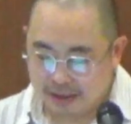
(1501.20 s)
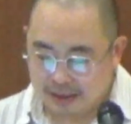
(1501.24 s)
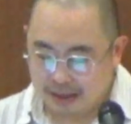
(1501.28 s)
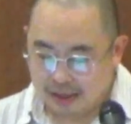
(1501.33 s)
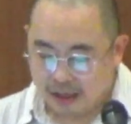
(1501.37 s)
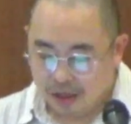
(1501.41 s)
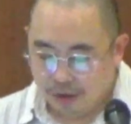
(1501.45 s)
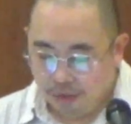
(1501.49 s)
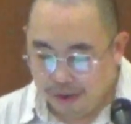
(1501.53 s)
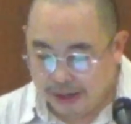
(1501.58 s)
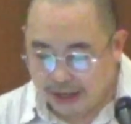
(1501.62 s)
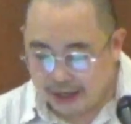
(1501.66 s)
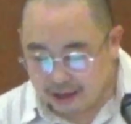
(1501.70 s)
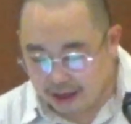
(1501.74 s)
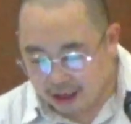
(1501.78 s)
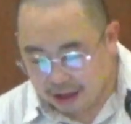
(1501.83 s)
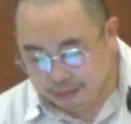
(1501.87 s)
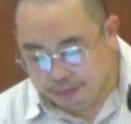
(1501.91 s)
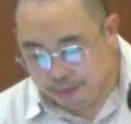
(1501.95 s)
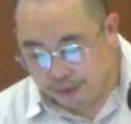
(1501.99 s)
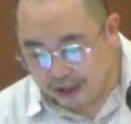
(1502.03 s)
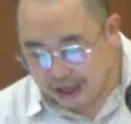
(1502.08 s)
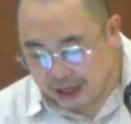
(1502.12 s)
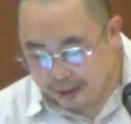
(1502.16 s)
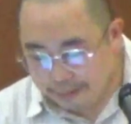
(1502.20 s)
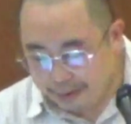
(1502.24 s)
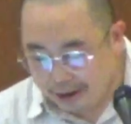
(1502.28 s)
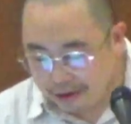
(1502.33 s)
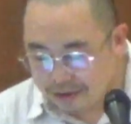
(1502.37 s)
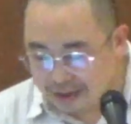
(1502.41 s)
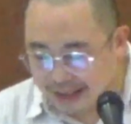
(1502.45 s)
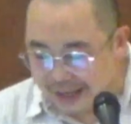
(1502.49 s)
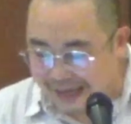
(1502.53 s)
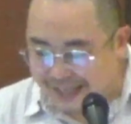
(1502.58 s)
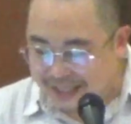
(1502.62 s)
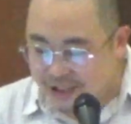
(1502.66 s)
We cannot bring about
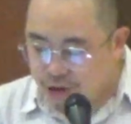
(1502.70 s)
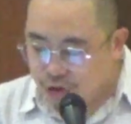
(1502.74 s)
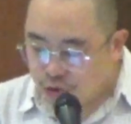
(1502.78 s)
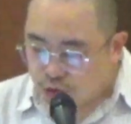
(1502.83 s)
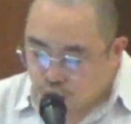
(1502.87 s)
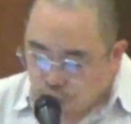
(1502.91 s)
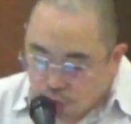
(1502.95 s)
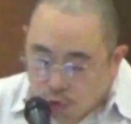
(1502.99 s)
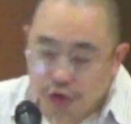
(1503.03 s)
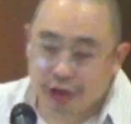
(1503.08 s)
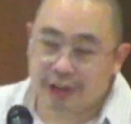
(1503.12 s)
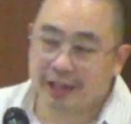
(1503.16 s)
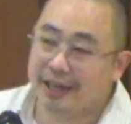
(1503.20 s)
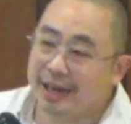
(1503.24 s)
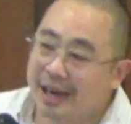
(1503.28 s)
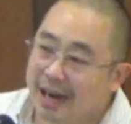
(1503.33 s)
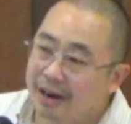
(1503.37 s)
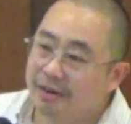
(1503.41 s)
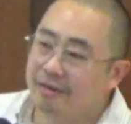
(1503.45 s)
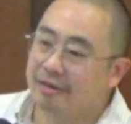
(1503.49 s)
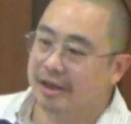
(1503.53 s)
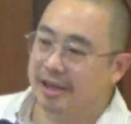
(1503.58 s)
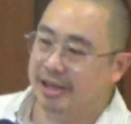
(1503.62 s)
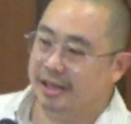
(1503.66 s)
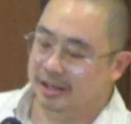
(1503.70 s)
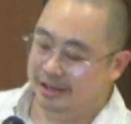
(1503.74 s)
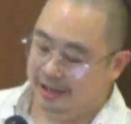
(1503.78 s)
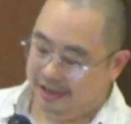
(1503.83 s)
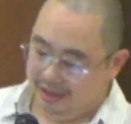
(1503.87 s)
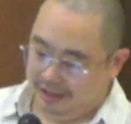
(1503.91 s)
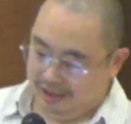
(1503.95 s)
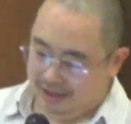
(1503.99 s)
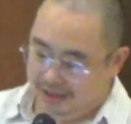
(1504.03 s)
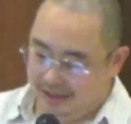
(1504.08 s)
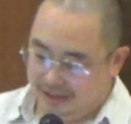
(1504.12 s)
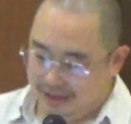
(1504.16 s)
the extraordinary,
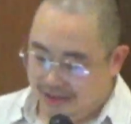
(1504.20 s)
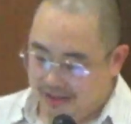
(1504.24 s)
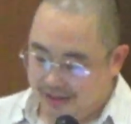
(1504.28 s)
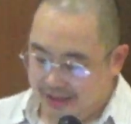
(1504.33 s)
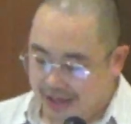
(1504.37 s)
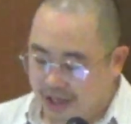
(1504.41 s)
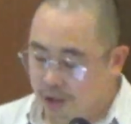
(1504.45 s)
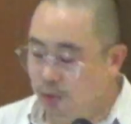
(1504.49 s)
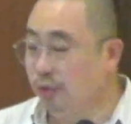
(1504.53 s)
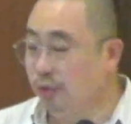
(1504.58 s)
and we